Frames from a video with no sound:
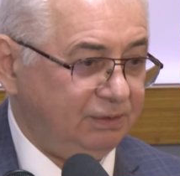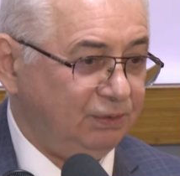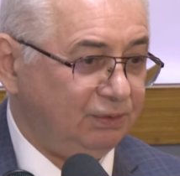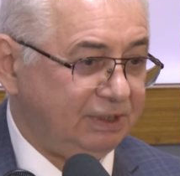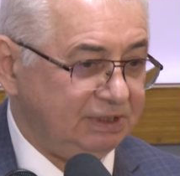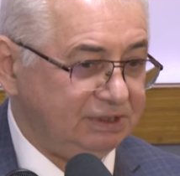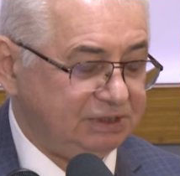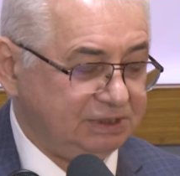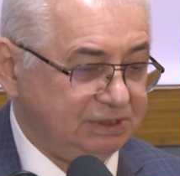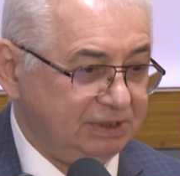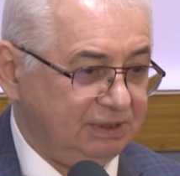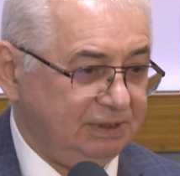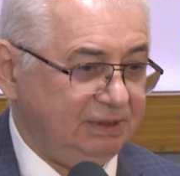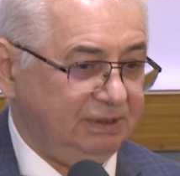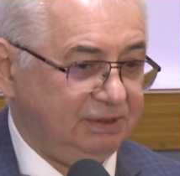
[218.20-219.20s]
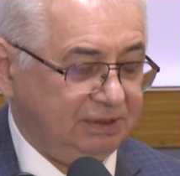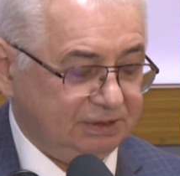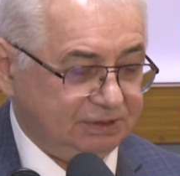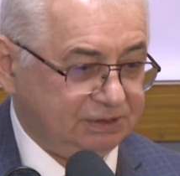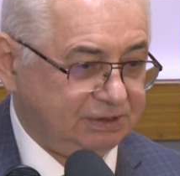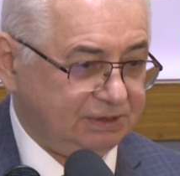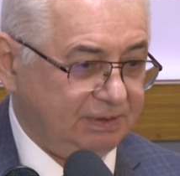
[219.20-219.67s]
You can see
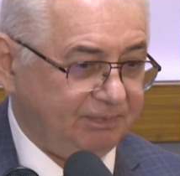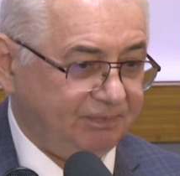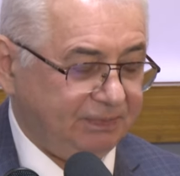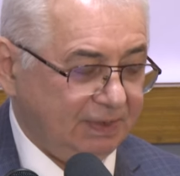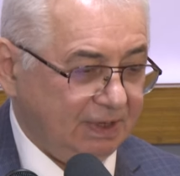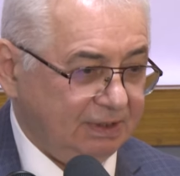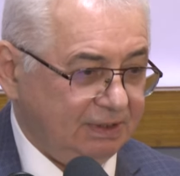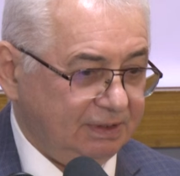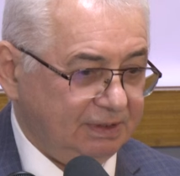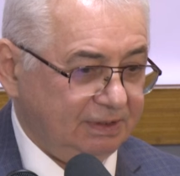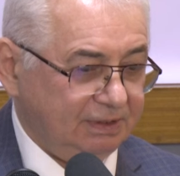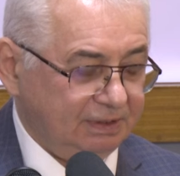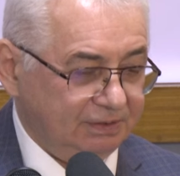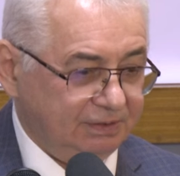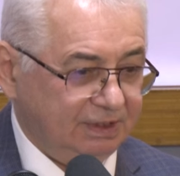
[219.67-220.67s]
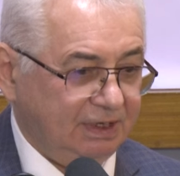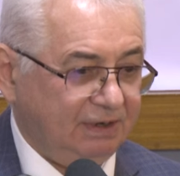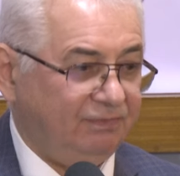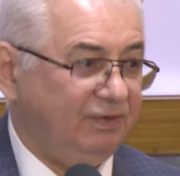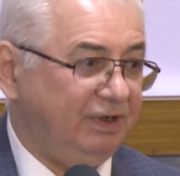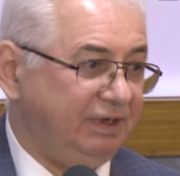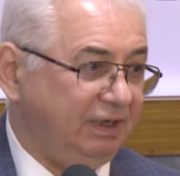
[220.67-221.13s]
that they
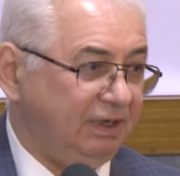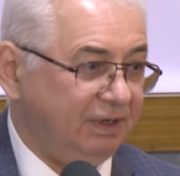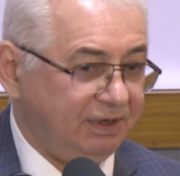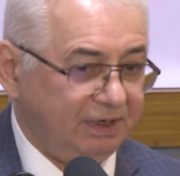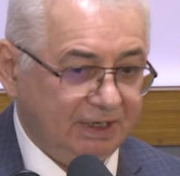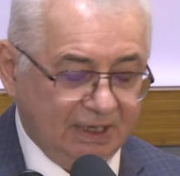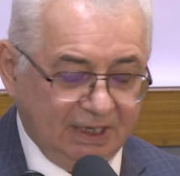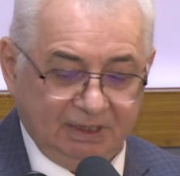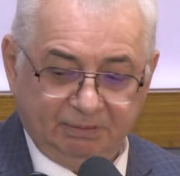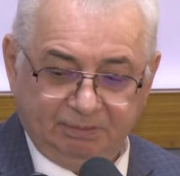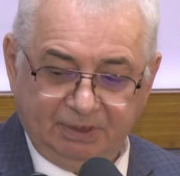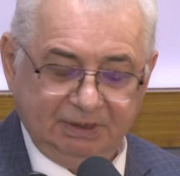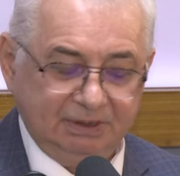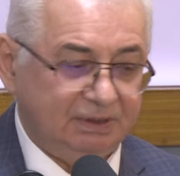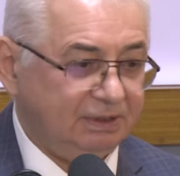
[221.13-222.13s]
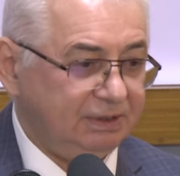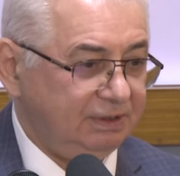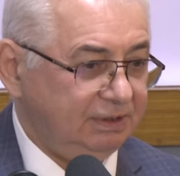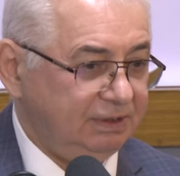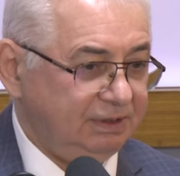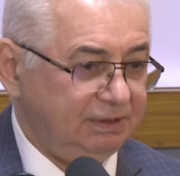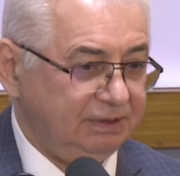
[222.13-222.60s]
are very reliable
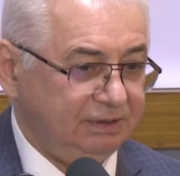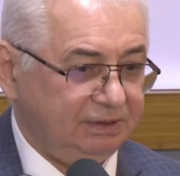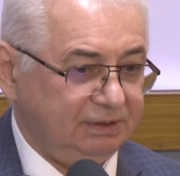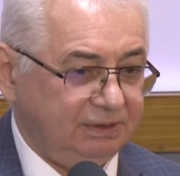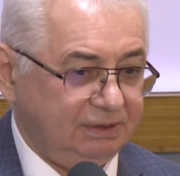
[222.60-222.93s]
in